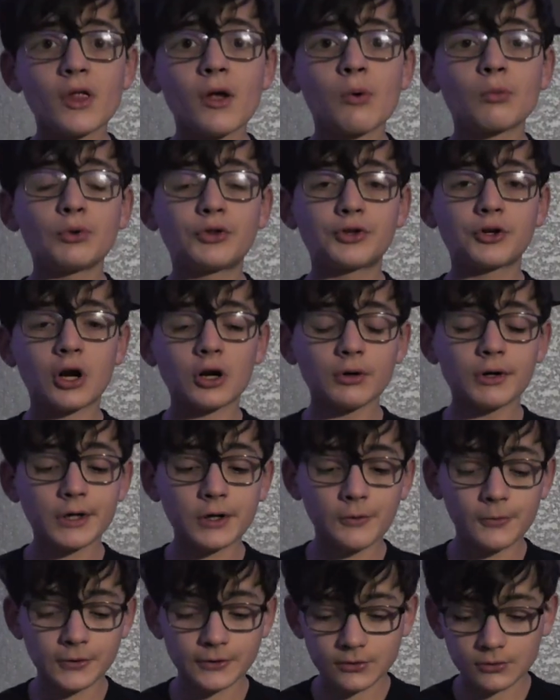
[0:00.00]
with current
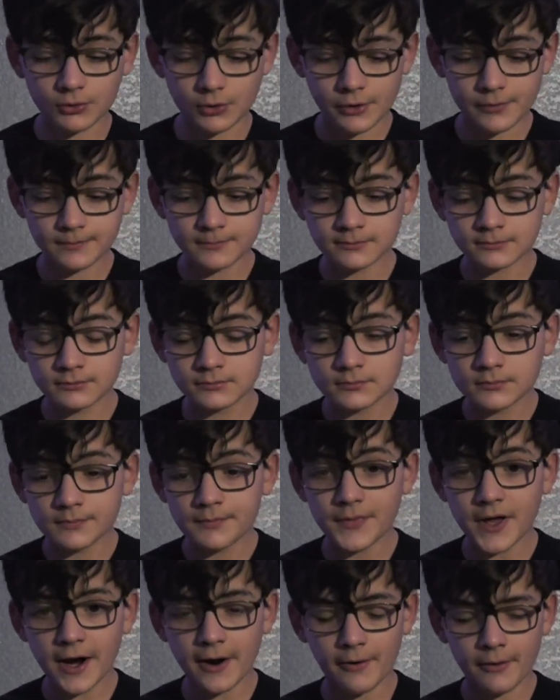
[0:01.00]
going through.
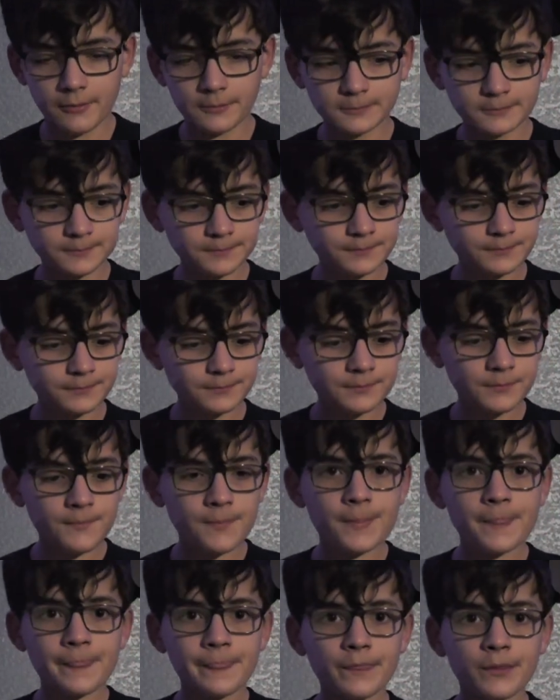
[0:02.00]
Now,
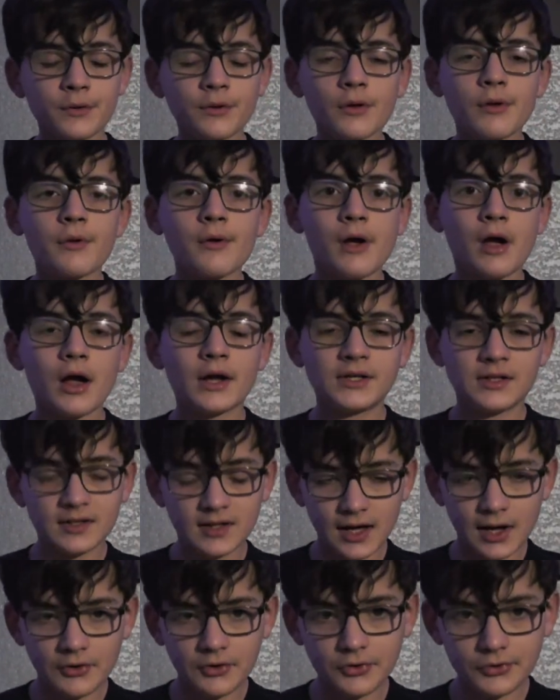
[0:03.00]
I did
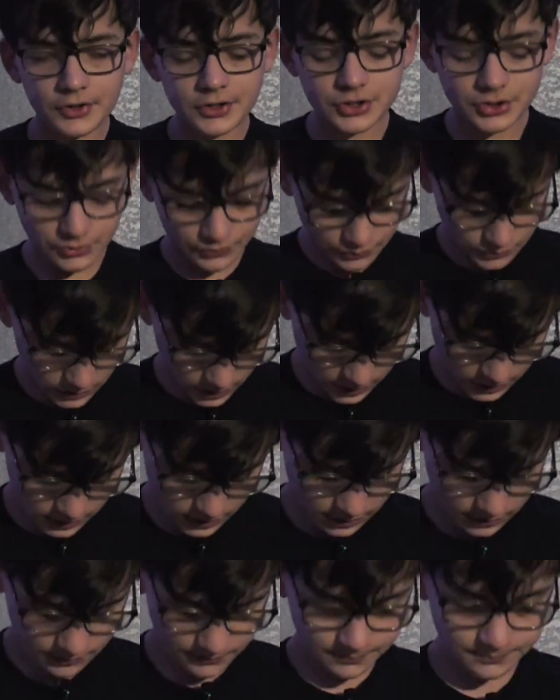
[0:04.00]
calculations for this,